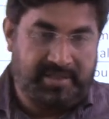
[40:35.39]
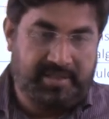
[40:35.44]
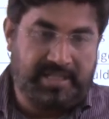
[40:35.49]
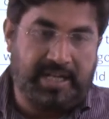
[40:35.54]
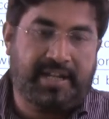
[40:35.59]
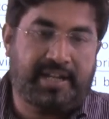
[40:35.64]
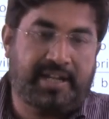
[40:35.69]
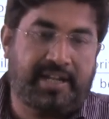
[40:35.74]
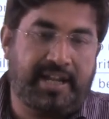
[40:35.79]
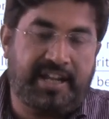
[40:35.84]

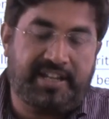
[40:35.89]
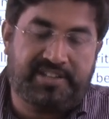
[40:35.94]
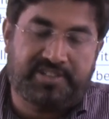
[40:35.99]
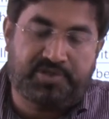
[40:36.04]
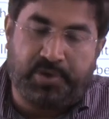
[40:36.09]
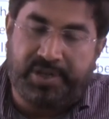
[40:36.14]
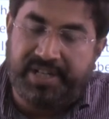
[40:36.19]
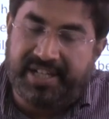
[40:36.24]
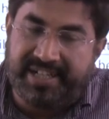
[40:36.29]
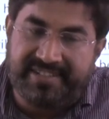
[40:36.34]

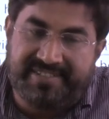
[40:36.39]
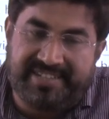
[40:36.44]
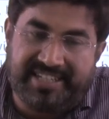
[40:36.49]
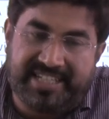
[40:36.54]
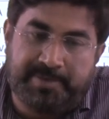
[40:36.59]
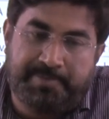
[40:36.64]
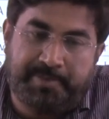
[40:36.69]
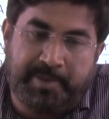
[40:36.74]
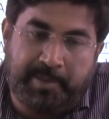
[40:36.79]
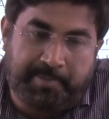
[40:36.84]
26%
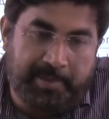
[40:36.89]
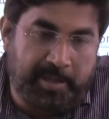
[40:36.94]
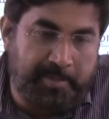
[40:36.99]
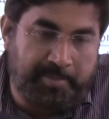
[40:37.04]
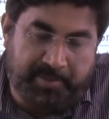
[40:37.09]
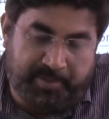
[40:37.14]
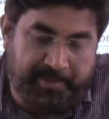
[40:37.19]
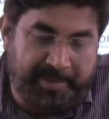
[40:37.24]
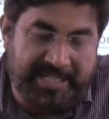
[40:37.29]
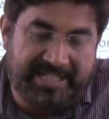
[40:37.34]

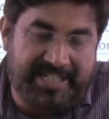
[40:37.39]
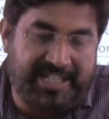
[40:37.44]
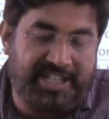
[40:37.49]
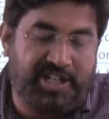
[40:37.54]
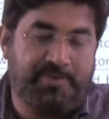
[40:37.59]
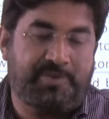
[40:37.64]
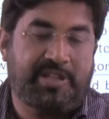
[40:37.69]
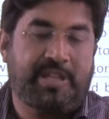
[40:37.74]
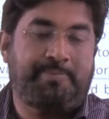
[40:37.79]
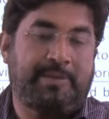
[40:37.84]

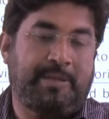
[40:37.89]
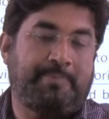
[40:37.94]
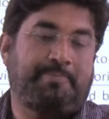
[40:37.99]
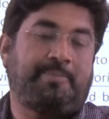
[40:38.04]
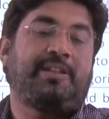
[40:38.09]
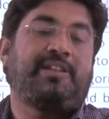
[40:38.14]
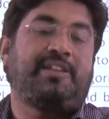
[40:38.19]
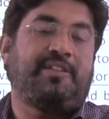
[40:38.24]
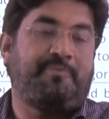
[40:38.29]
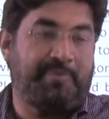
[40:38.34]
of the
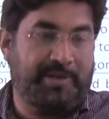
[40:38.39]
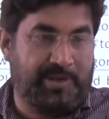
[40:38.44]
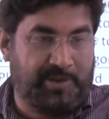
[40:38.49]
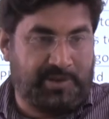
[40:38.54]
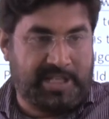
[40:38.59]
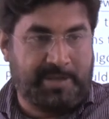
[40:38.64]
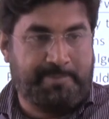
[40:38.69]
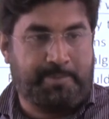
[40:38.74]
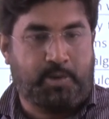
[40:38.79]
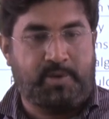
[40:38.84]
people live below
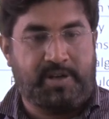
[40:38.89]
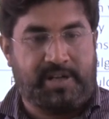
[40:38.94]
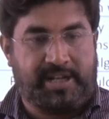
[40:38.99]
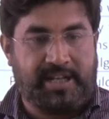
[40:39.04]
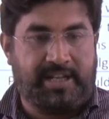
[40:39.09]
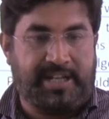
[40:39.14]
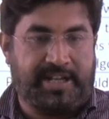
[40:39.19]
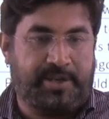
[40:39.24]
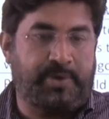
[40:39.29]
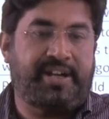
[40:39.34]
the poverty
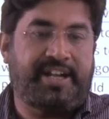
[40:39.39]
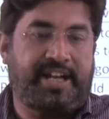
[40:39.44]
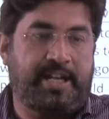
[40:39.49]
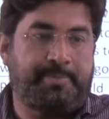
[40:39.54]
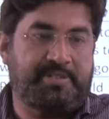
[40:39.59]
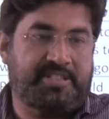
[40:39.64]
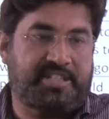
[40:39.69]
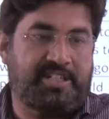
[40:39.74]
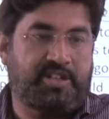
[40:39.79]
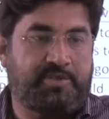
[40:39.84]
line.
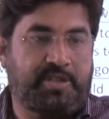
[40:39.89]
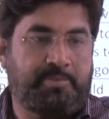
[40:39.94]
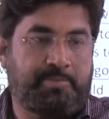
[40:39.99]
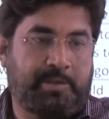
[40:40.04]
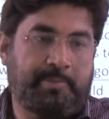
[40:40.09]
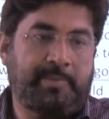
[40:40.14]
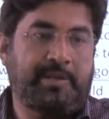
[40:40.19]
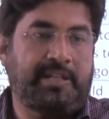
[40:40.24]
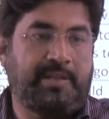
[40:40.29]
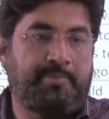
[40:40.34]
28% of the
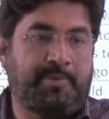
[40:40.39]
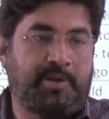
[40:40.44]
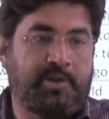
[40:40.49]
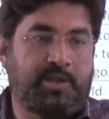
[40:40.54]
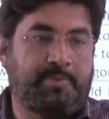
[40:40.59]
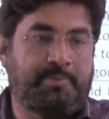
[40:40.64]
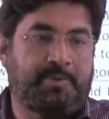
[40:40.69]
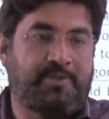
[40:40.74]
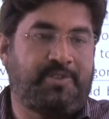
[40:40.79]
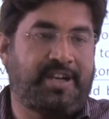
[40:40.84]
people live below
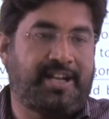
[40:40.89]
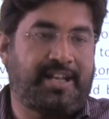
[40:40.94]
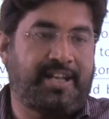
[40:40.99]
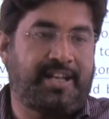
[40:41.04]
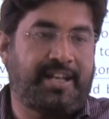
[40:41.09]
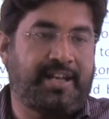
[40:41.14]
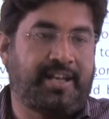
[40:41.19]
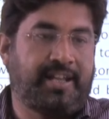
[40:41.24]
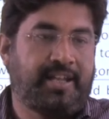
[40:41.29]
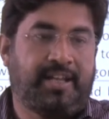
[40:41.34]
the poverty
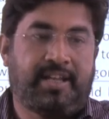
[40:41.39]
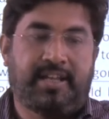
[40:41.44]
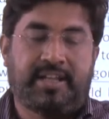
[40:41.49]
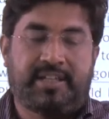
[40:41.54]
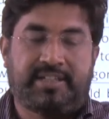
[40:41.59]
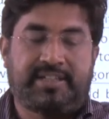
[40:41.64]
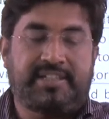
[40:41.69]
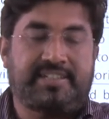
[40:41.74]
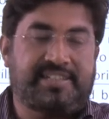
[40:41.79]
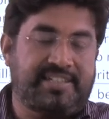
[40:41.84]
line.
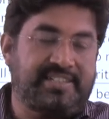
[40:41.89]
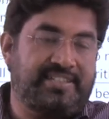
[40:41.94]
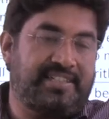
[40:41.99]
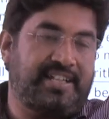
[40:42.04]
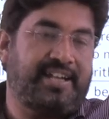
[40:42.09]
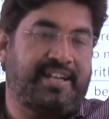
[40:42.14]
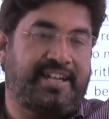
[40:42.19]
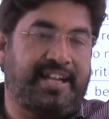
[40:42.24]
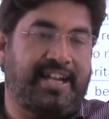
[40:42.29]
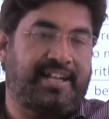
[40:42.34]
This is
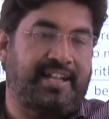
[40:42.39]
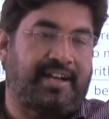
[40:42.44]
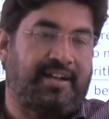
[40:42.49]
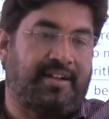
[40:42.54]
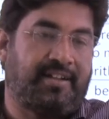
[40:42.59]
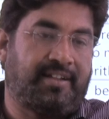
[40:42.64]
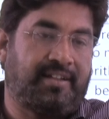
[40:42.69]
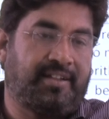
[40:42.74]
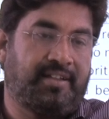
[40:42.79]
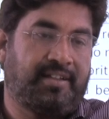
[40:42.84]
the data.